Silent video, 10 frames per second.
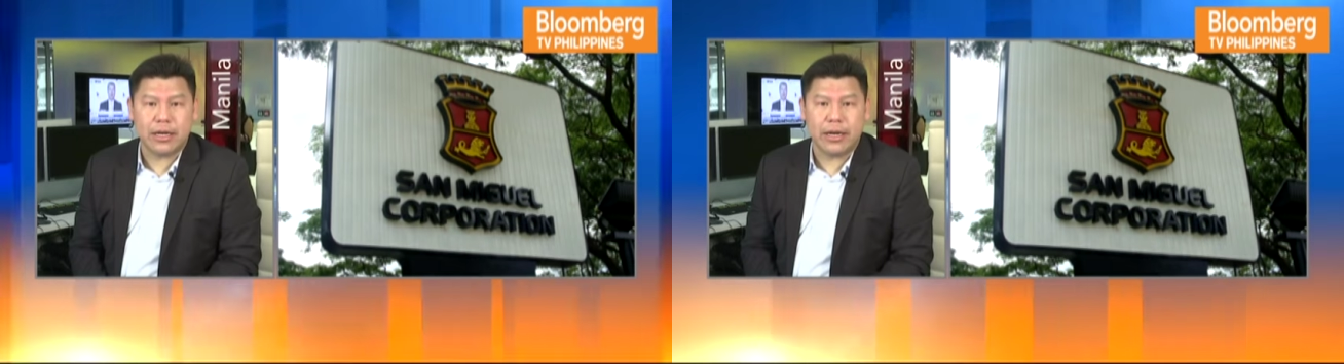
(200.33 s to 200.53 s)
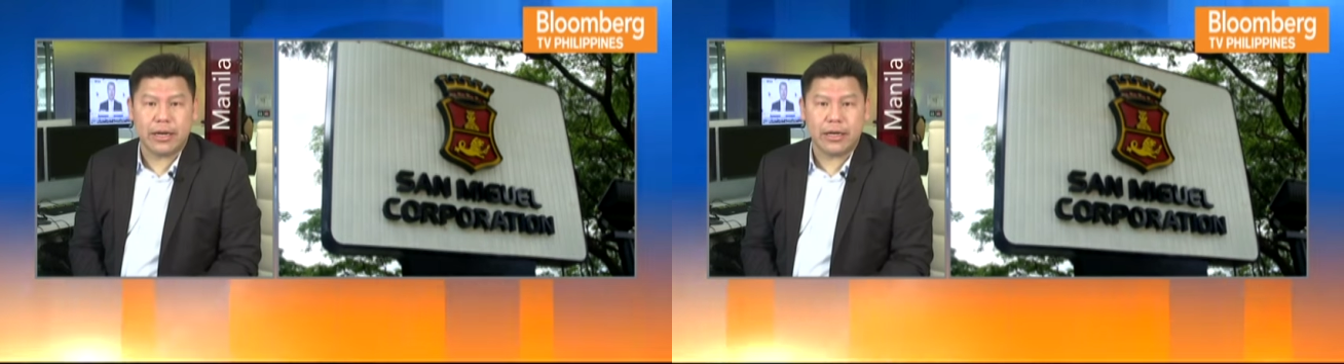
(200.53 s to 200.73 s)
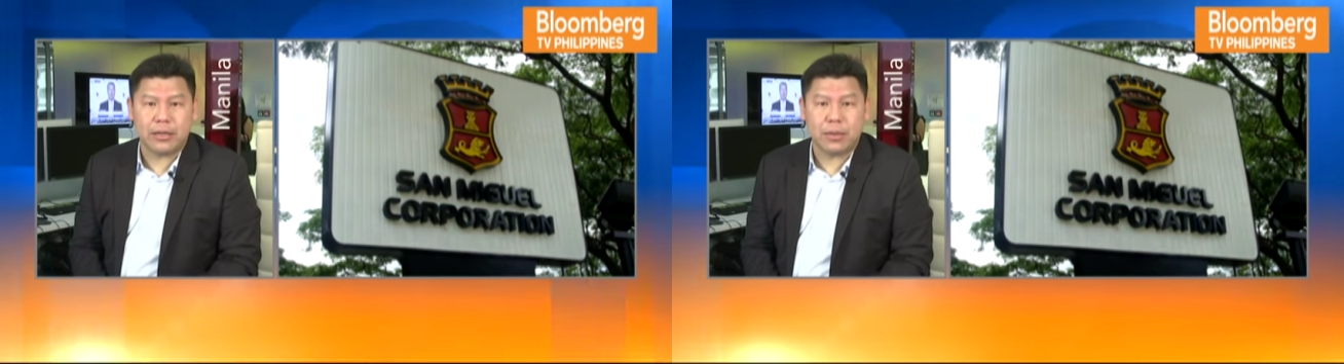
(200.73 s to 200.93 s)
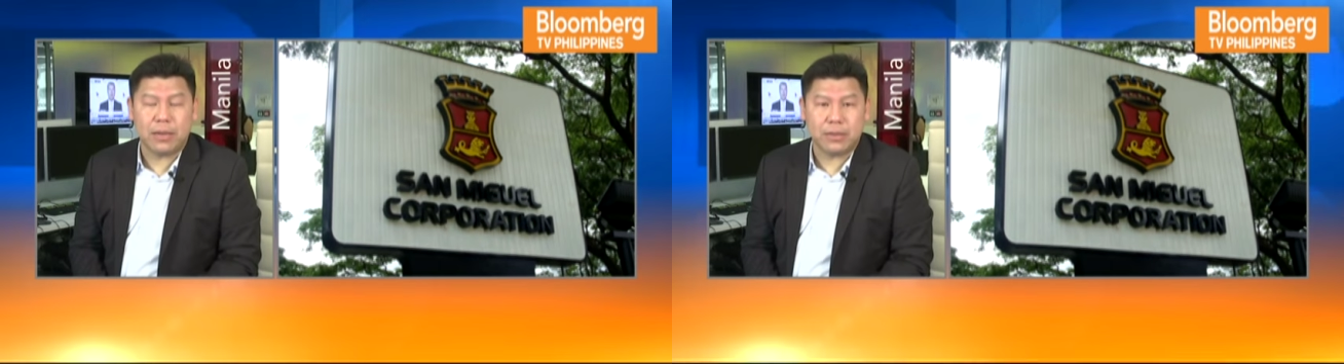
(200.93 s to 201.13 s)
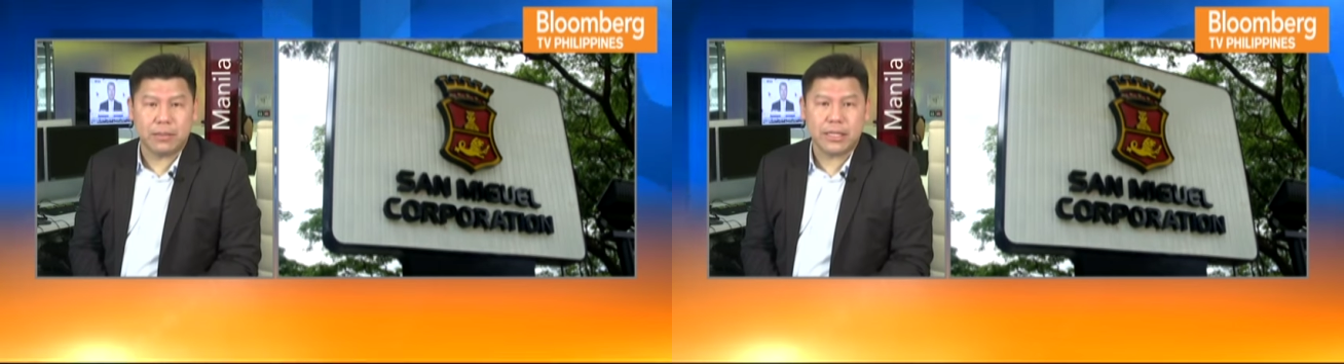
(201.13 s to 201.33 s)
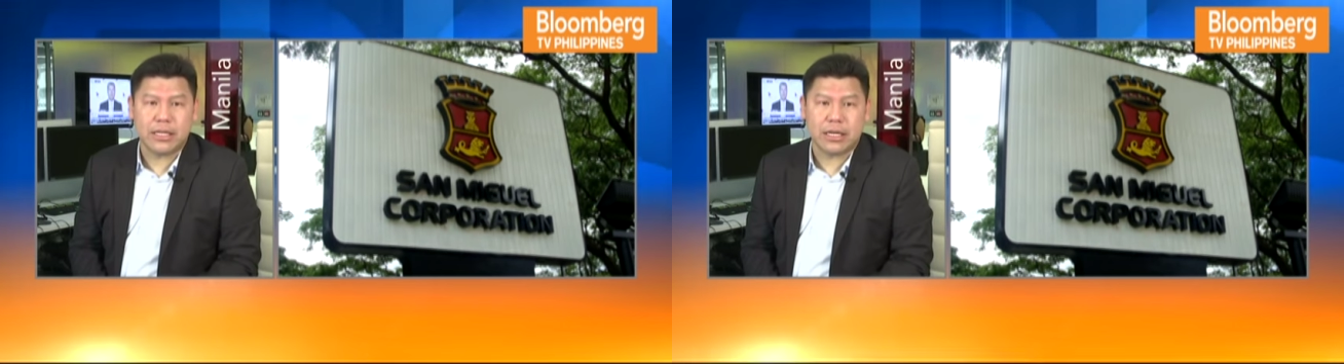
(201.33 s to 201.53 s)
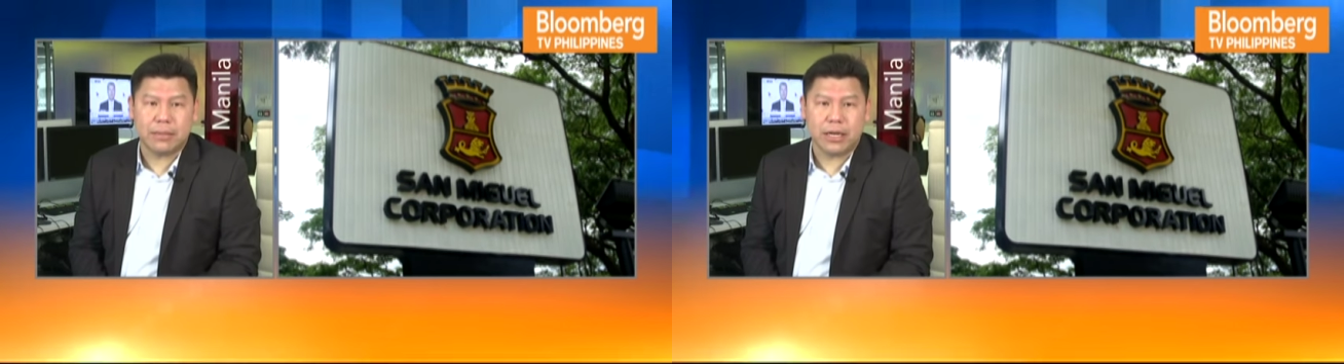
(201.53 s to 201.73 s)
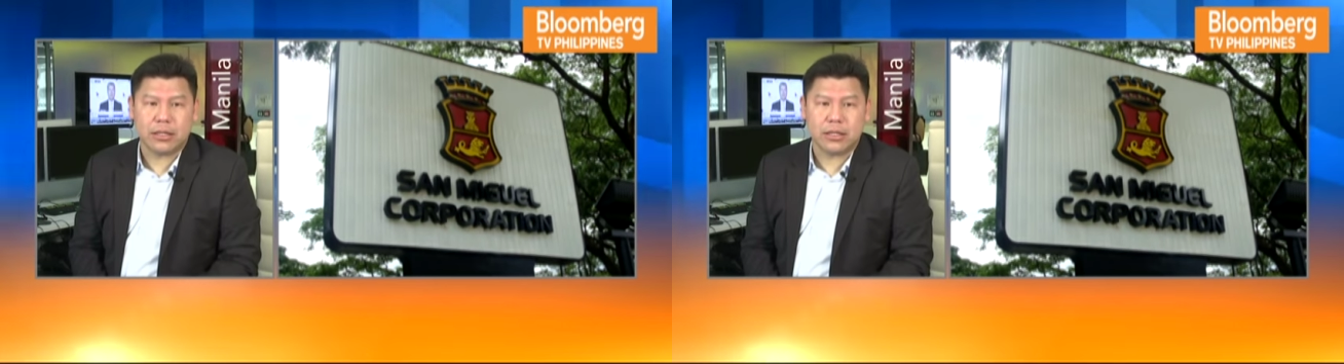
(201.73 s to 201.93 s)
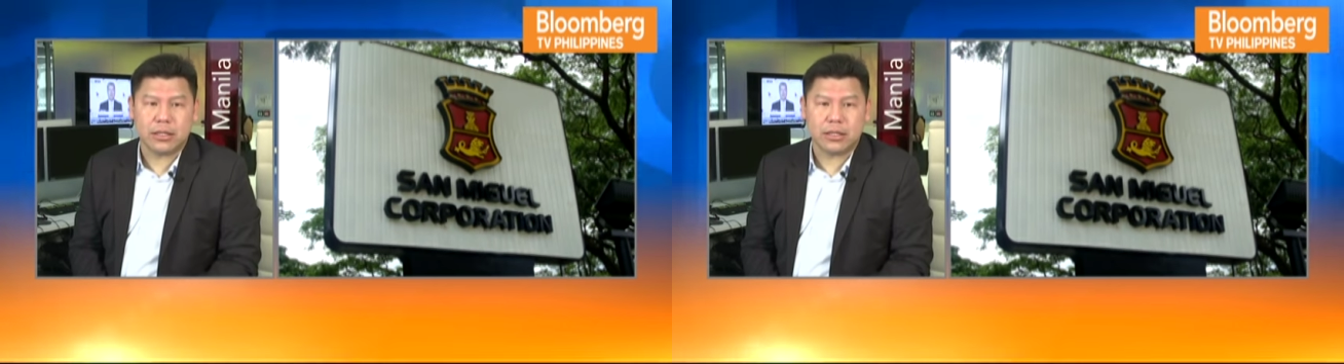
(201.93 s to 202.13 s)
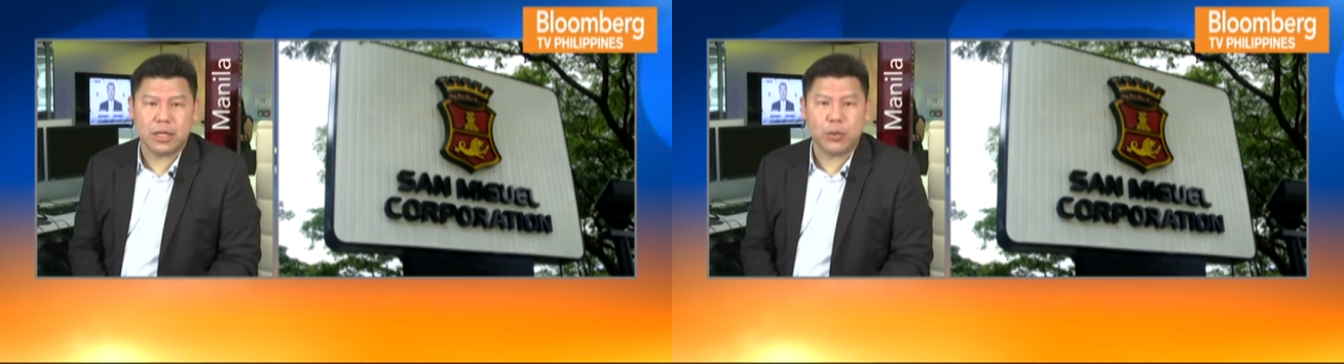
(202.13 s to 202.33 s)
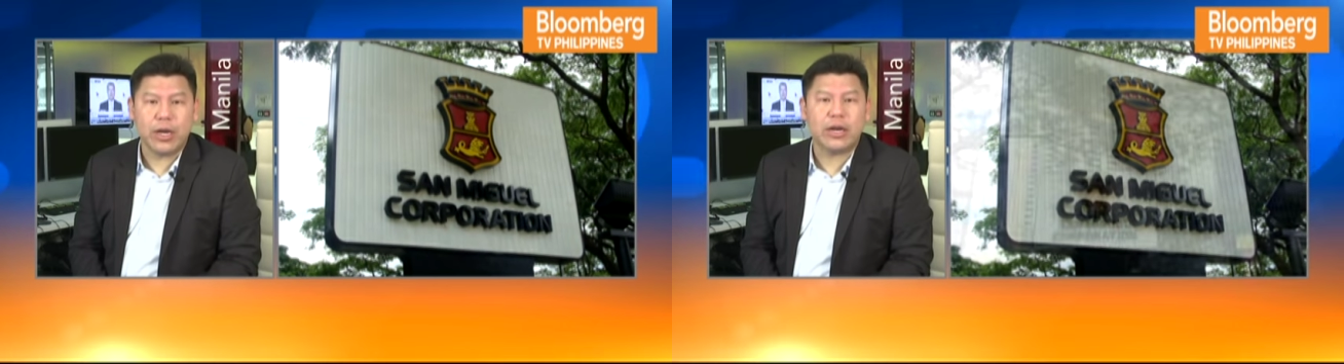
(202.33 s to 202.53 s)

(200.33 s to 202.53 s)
and optimistic about this is that we